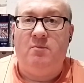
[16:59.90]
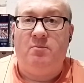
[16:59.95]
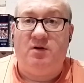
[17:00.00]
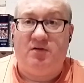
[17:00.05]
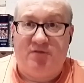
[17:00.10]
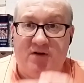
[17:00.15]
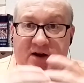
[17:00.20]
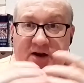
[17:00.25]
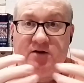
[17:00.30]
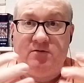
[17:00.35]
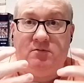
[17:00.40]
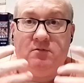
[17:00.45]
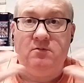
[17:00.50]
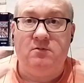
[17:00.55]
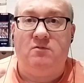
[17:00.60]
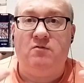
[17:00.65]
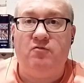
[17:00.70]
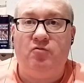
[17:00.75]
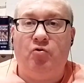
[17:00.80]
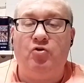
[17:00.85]
preferring
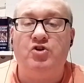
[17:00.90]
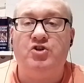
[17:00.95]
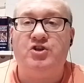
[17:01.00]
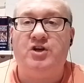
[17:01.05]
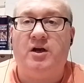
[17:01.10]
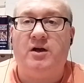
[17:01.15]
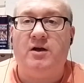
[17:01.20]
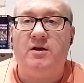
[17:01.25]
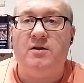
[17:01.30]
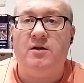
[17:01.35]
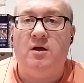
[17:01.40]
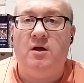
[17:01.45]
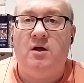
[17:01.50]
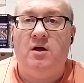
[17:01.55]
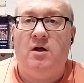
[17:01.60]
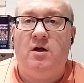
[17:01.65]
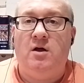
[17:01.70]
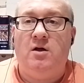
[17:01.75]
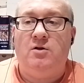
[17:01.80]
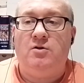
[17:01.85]
roast chicken
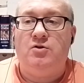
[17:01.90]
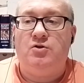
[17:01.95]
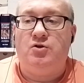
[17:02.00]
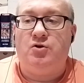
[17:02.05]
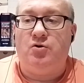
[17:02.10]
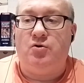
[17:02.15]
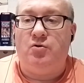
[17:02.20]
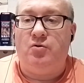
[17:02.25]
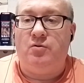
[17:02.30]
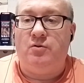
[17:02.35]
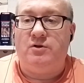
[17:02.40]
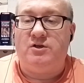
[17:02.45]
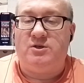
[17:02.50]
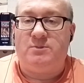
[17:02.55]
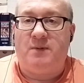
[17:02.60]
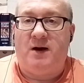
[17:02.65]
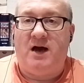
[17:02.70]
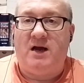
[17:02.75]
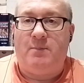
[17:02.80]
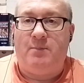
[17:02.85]
to
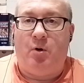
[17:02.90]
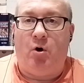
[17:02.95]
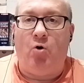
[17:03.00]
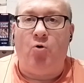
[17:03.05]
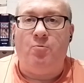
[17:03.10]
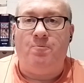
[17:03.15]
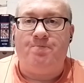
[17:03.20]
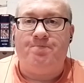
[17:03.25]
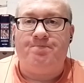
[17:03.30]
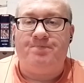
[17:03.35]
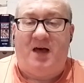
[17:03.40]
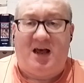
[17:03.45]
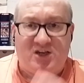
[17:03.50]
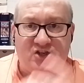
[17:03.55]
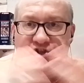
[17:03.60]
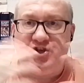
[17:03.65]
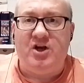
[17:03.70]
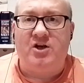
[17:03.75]
spag bol. That's